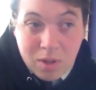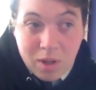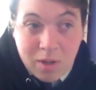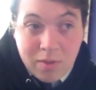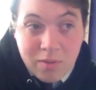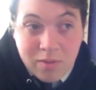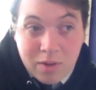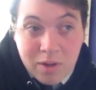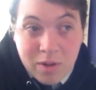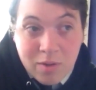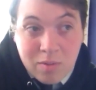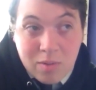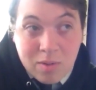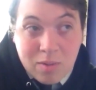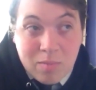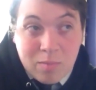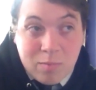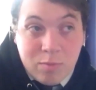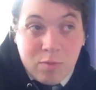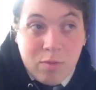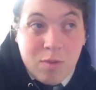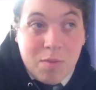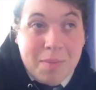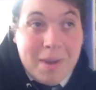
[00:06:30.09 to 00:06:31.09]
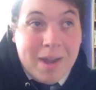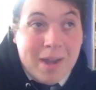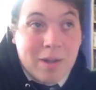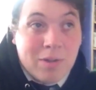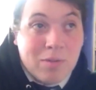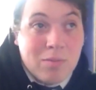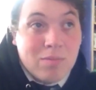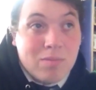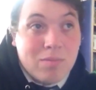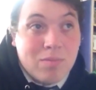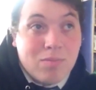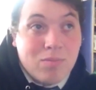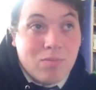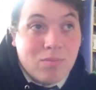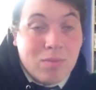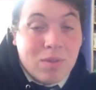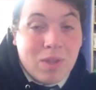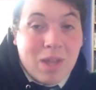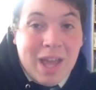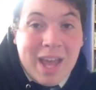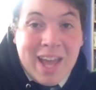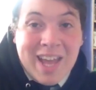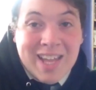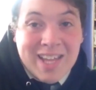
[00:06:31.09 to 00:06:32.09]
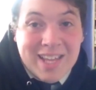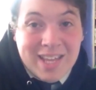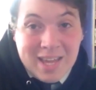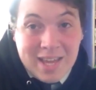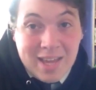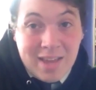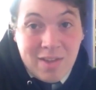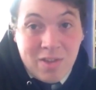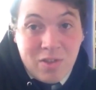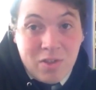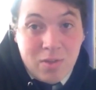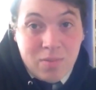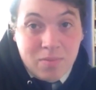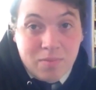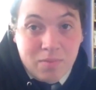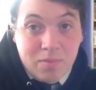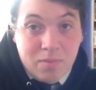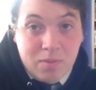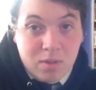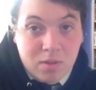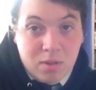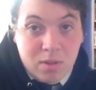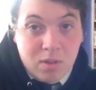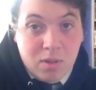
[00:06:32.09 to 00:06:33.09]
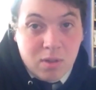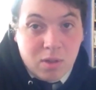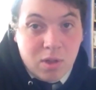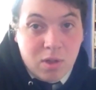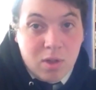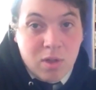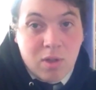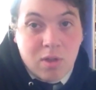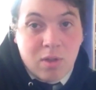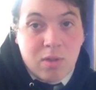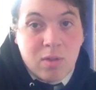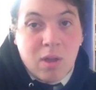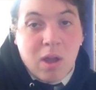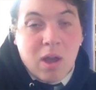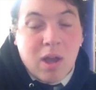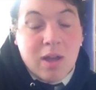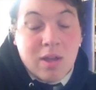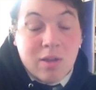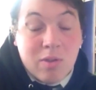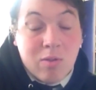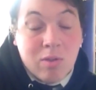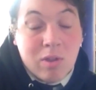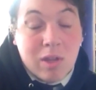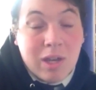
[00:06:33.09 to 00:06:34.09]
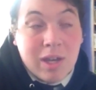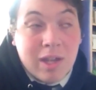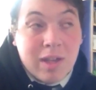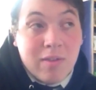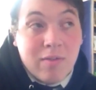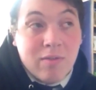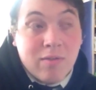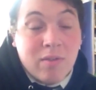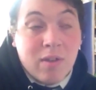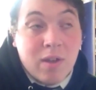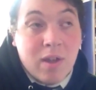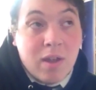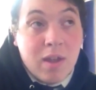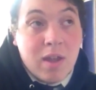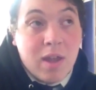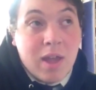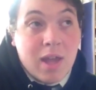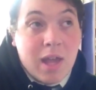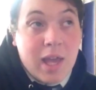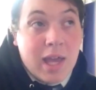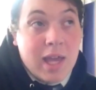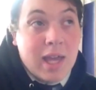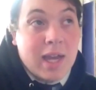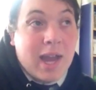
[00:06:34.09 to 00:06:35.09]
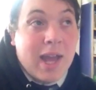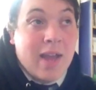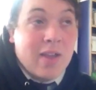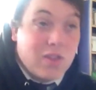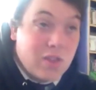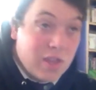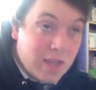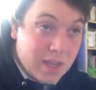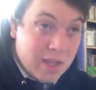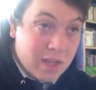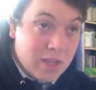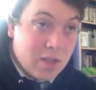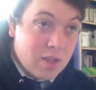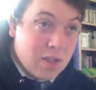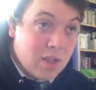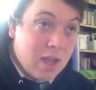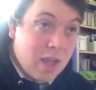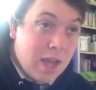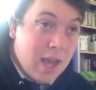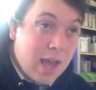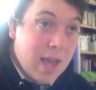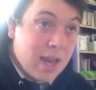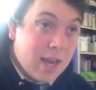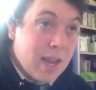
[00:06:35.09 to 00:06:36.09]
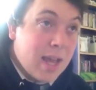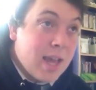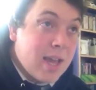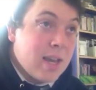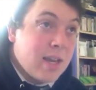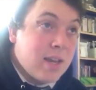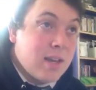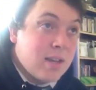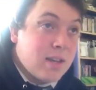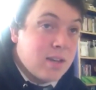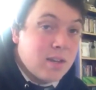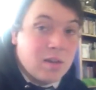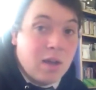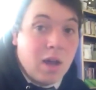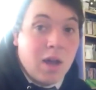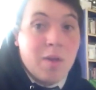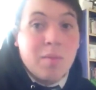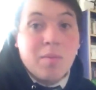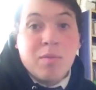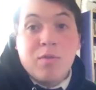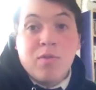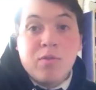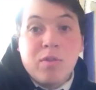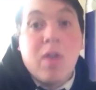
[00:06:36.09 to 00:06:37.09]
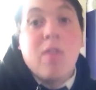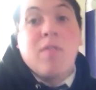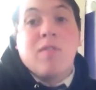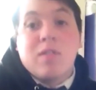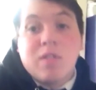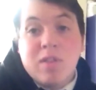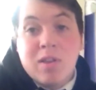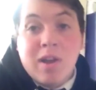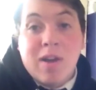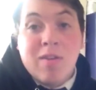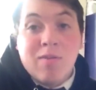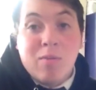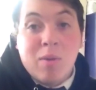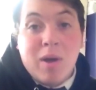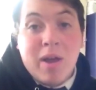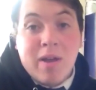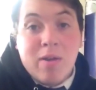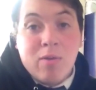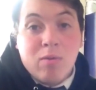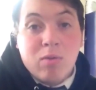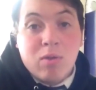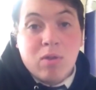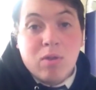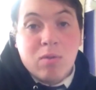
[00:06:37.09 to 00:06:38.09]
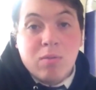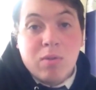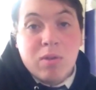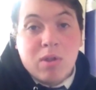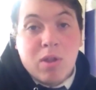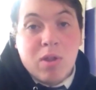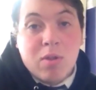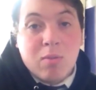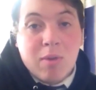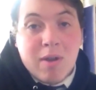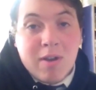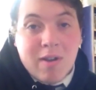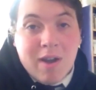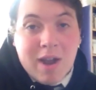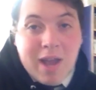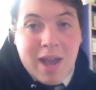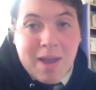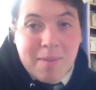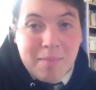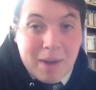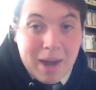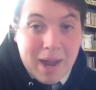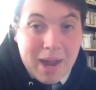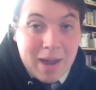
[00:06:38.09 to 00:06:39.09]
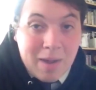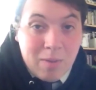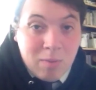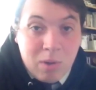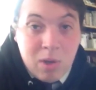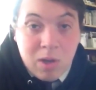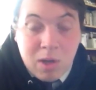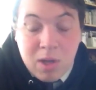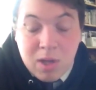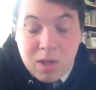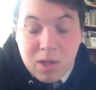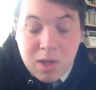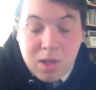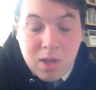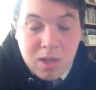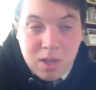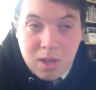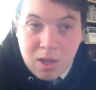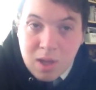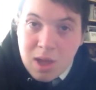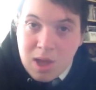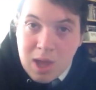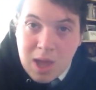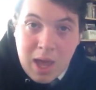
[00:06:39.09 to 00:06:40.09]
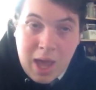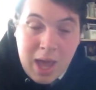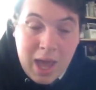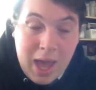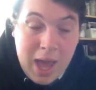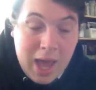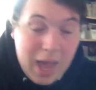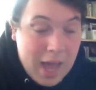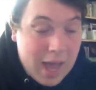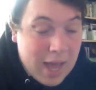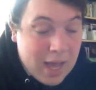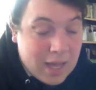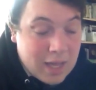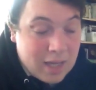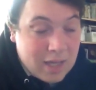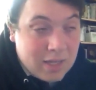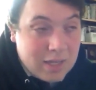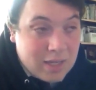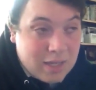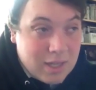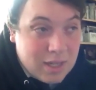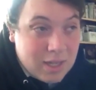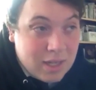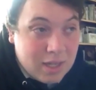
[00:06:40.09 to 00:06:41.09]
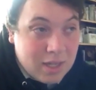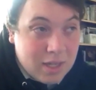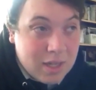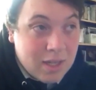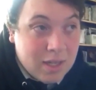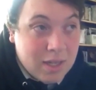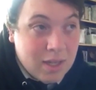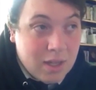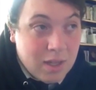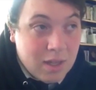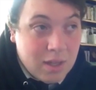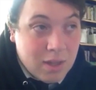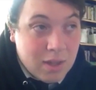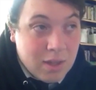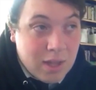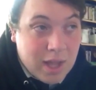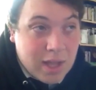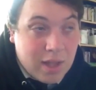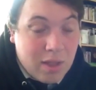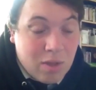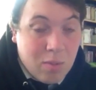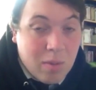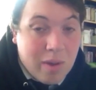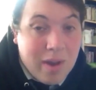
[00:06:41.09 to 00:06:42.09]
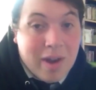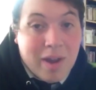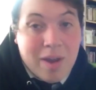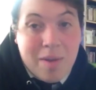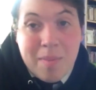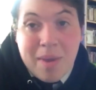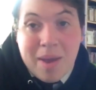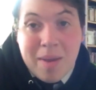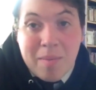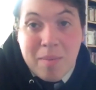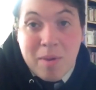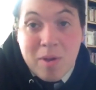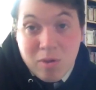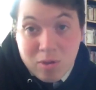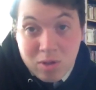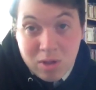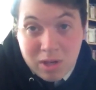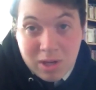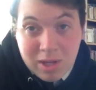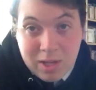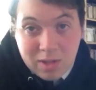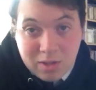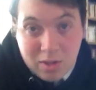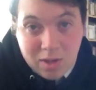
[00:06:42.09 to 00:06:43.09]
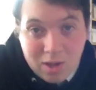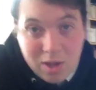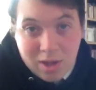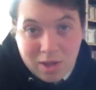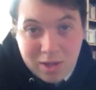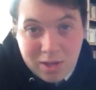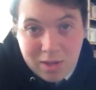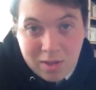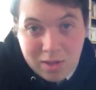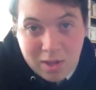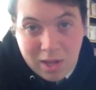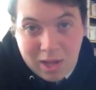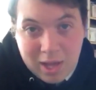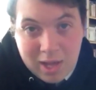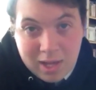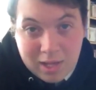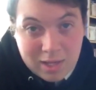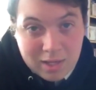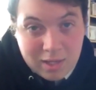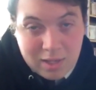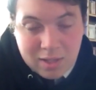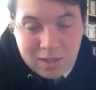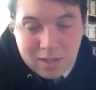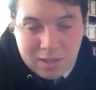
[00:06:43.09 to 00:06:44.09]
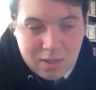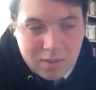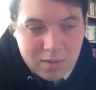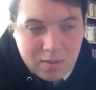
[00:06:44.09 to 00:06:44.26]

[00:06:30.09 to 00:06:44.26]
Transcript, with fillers: I've known them for about 8 years, because I used to live in Essex and then I moved over to South Wales, which is where I am now, and that's when I met most of these guys. And